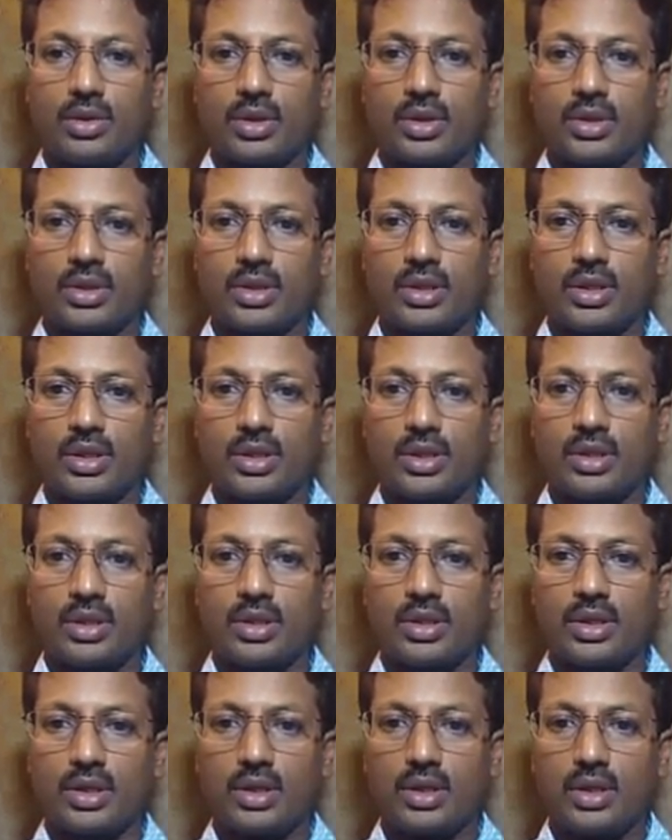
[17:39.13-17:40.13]
You can see
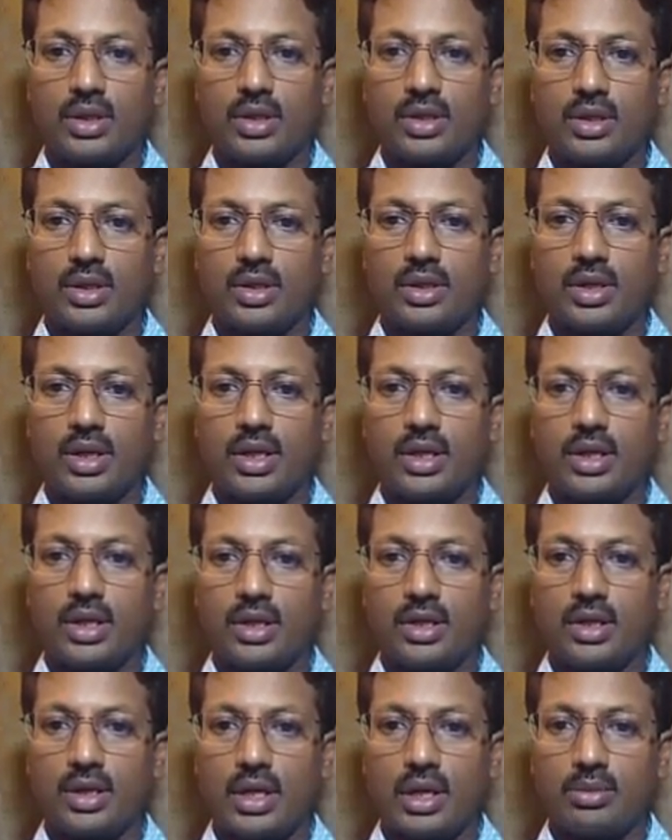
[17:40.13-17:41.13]
the green
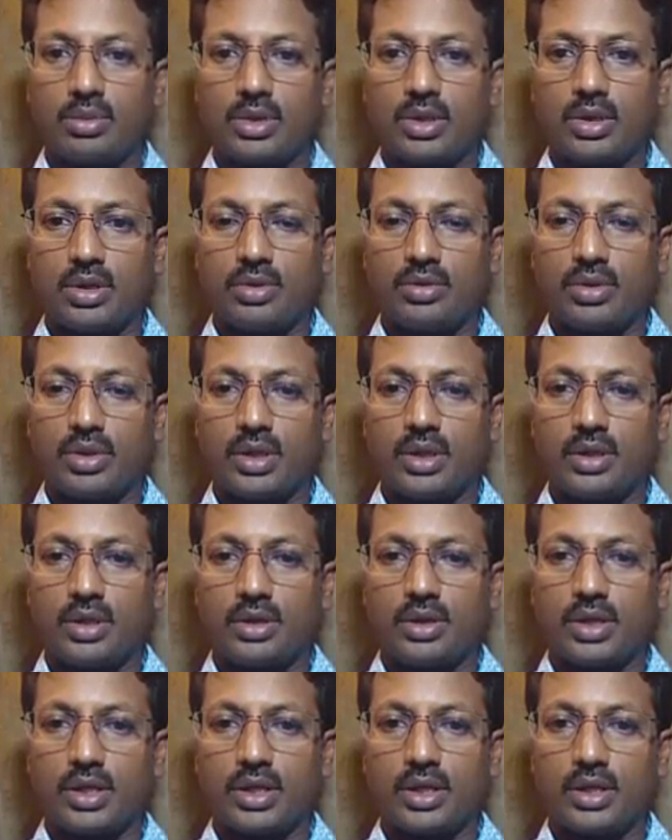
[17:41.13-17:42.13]
color wraps around the
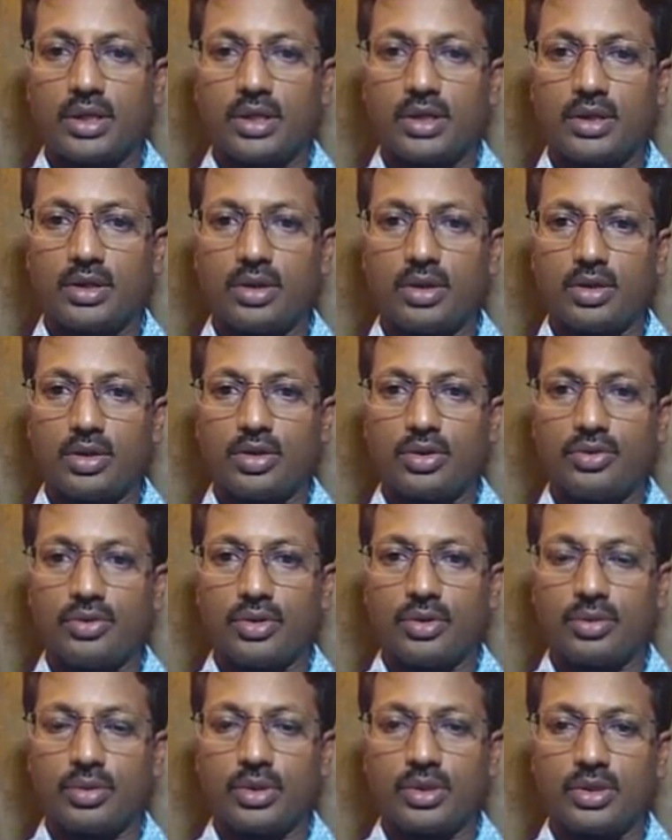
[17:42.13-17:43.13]
red color in order to
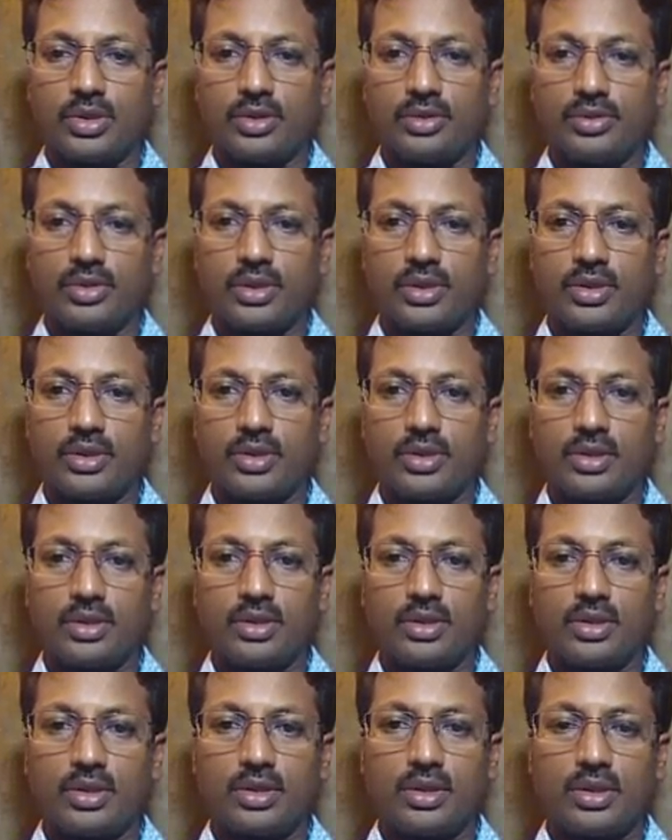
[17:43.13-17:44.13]
form the surface.
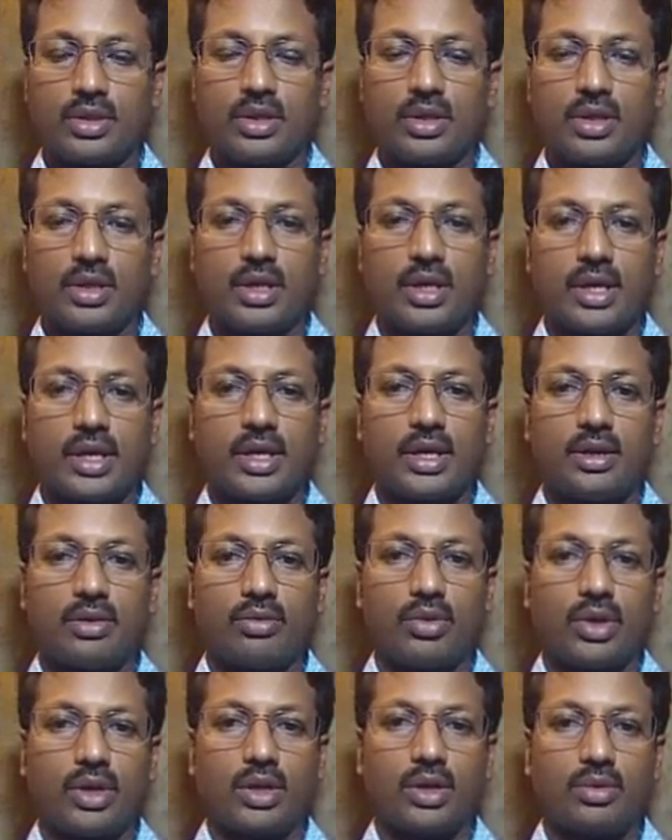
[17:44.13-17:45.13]

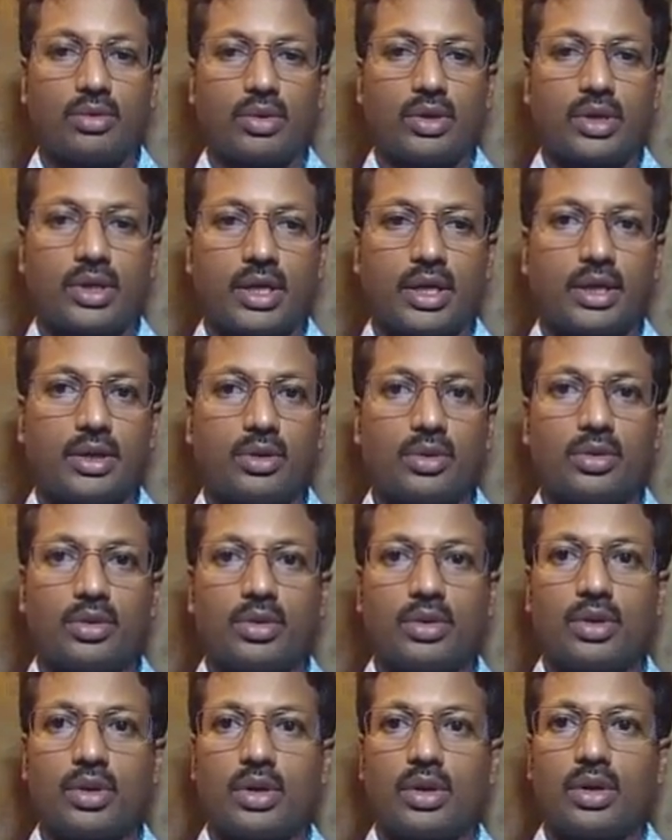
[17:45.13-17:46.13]
Again, we'll try
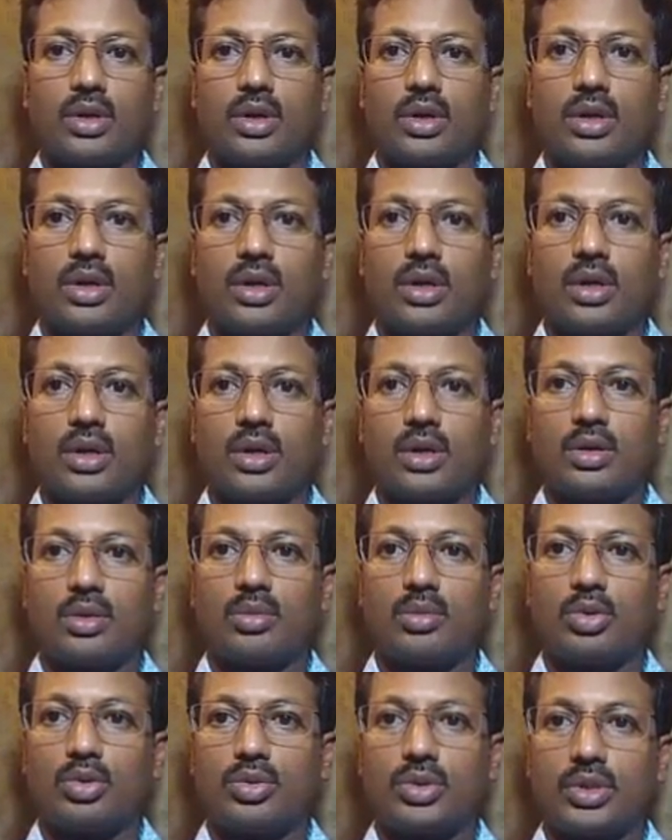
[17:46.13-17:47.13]
to
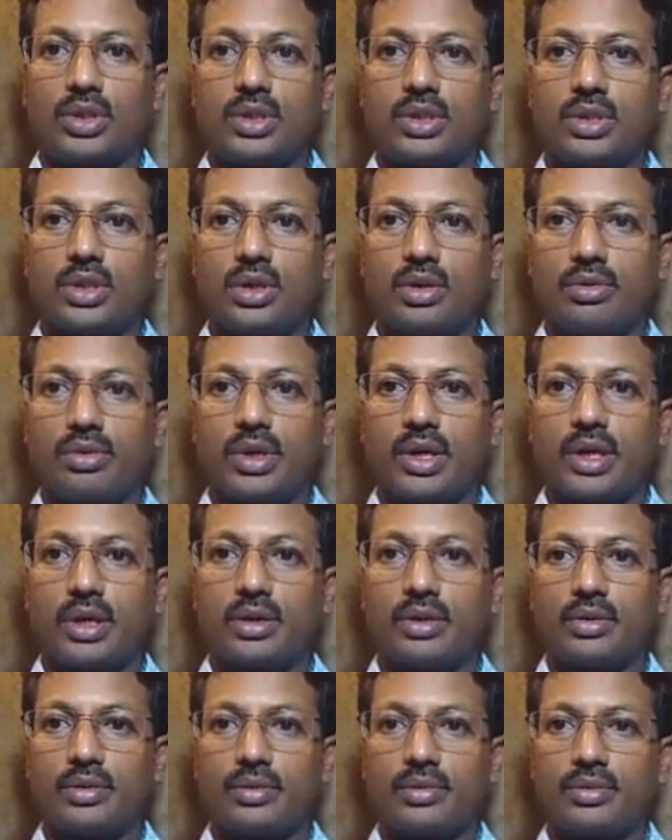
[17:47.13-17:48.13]
move this
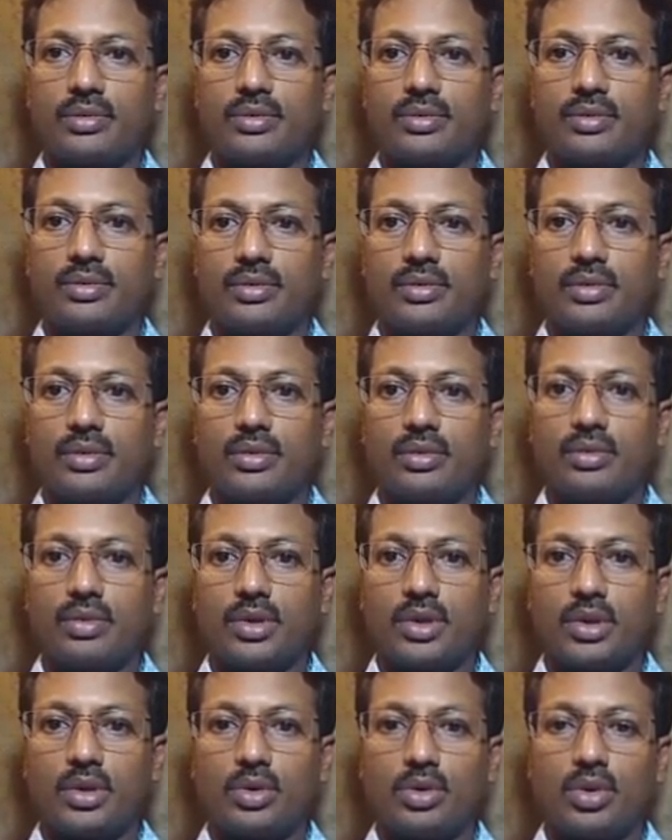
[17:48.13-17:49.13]
away,
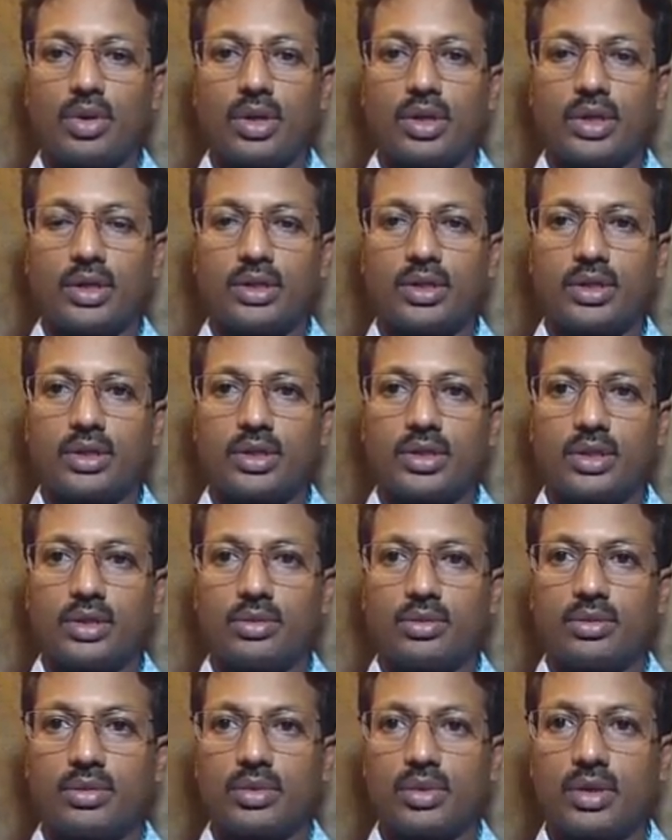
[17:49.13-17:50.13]
the new coordinate
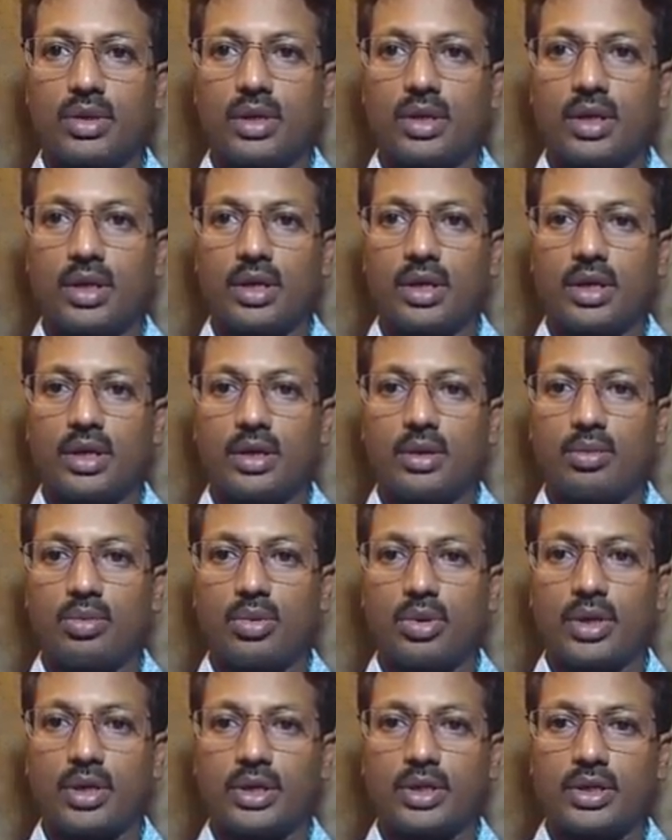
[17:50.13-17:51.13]
system, and the
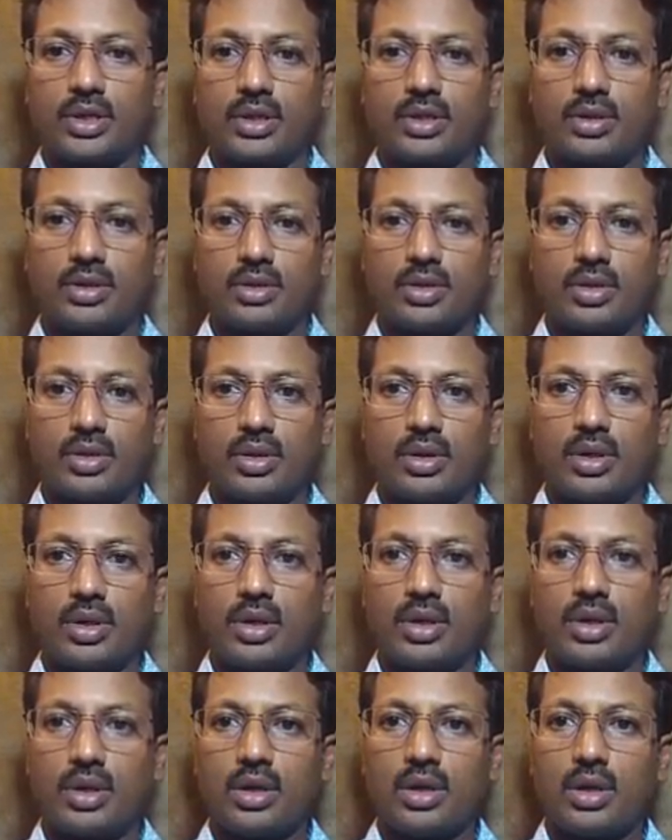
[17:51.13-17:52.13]
point
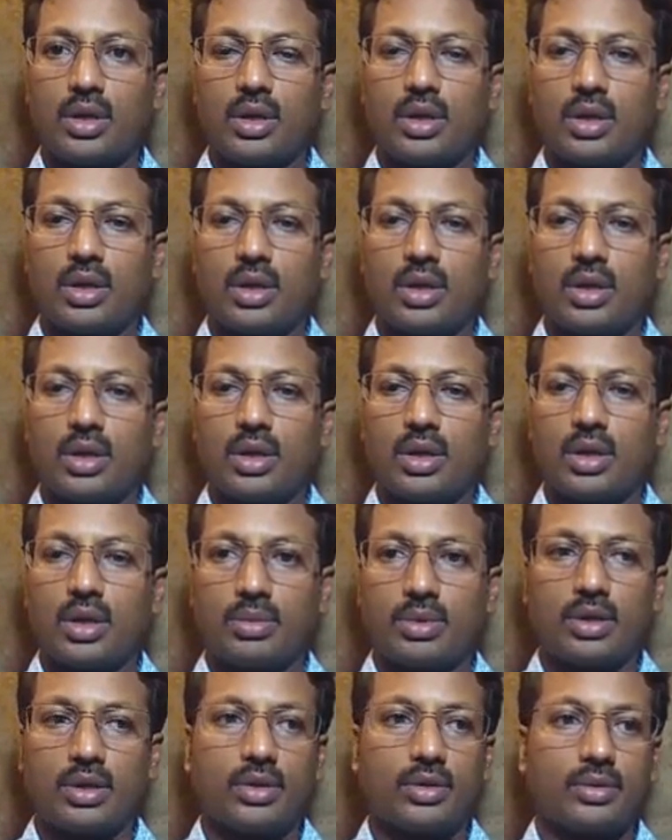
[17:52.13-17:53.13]

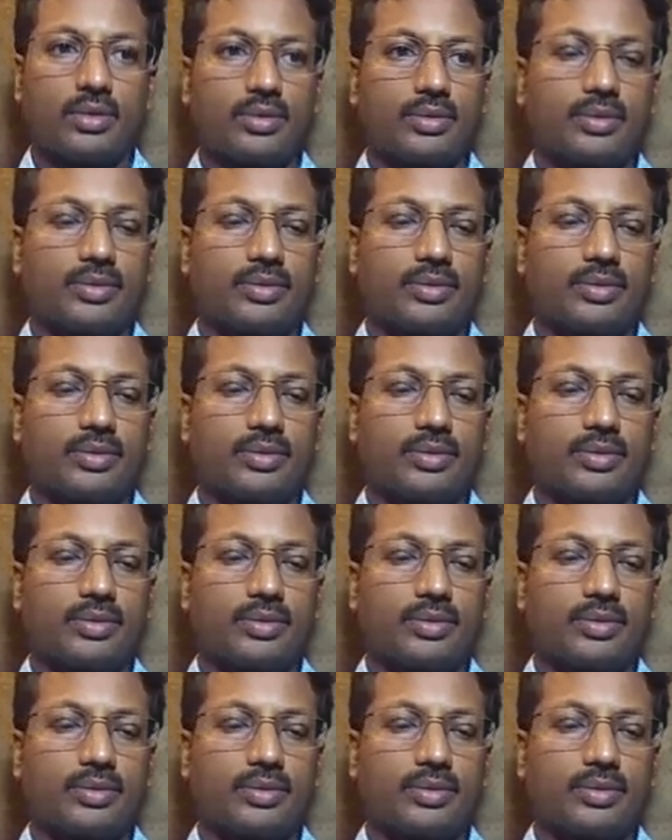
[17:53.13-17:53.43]
visible.